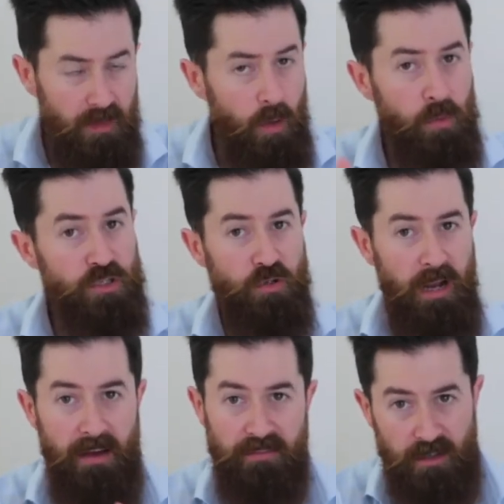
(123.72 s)
which should
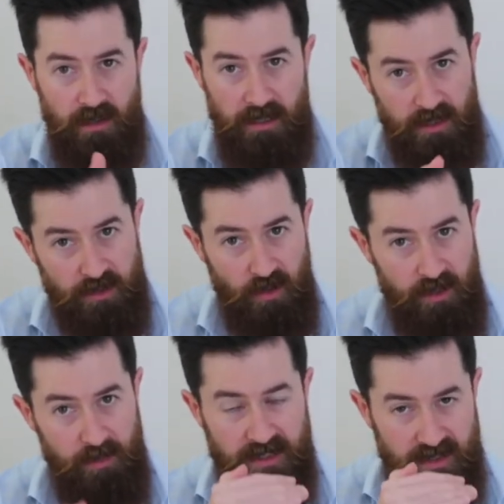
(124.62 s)
have clearly
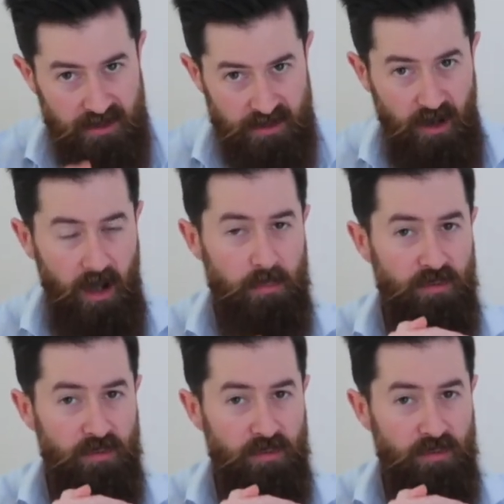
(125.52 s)
documented the type